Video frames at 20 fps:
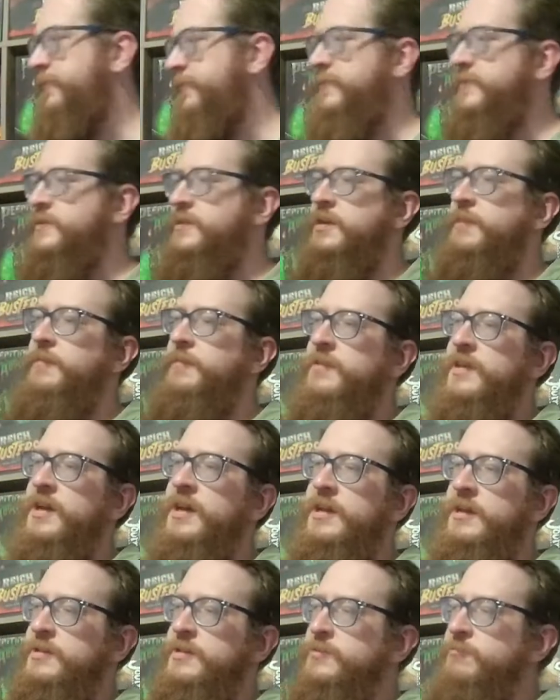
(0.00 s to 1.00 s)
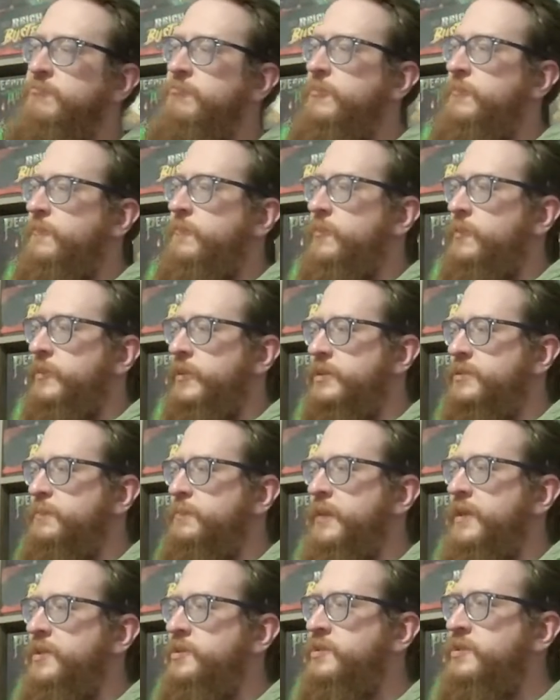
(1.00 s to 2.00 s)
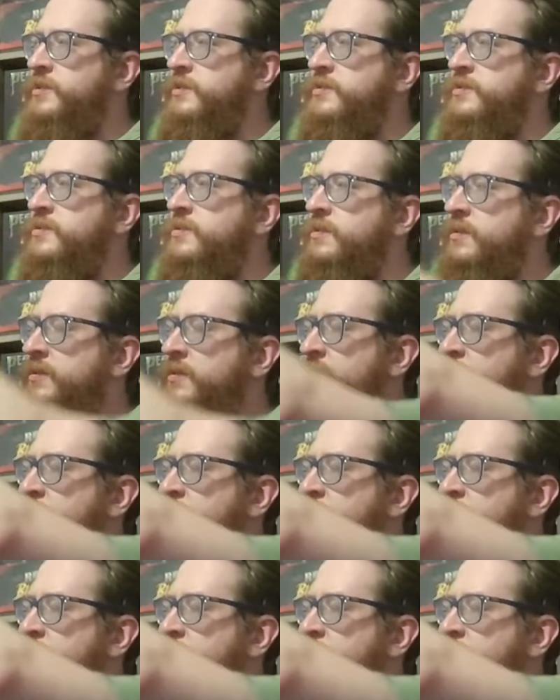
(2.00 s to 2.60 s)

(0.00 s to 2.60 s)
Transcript: some of that is room for expansions, though that